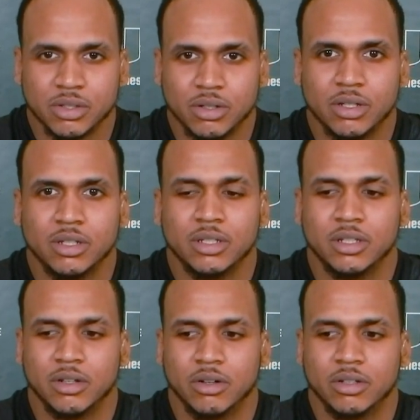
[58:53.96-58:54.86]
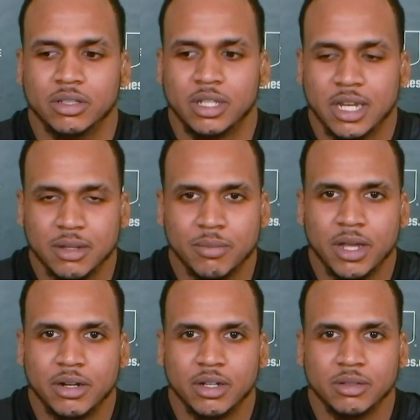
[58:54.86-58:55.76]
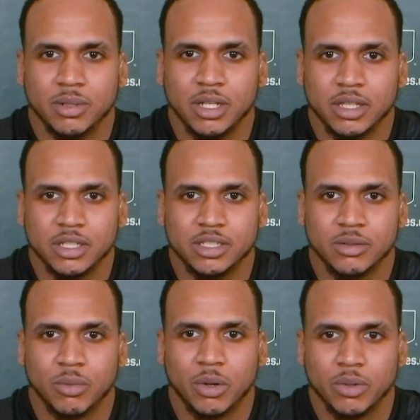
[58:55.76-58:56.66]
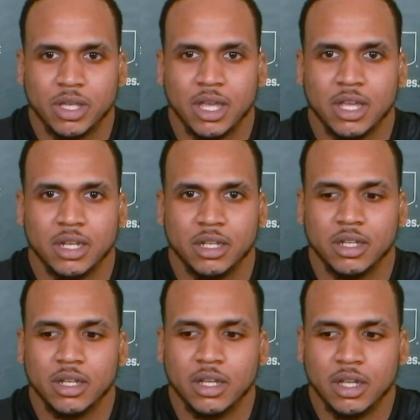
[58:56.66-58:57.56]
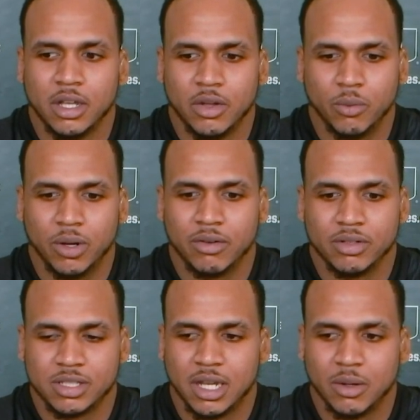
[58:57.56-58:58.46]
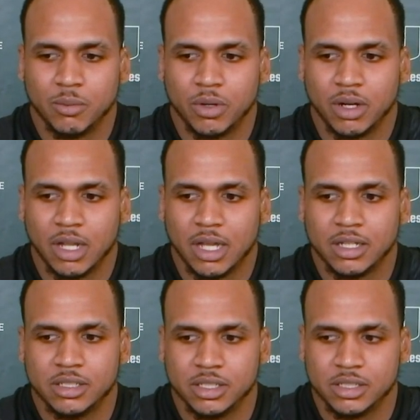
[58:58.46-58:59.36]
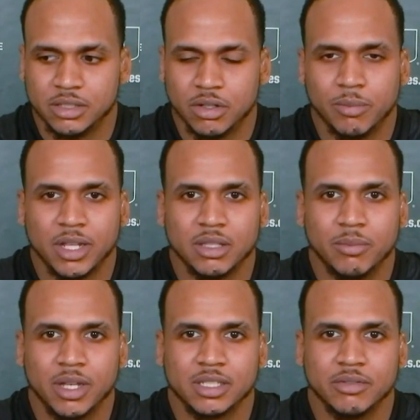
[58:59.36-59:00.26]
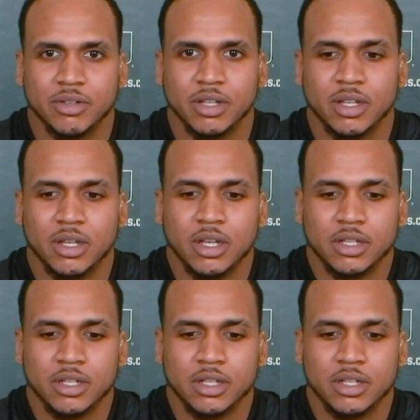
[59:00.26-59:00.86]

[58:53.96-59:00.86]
on getting better and being in the gym while we can. And whatever time we're allotted, just, you know, make the best of it.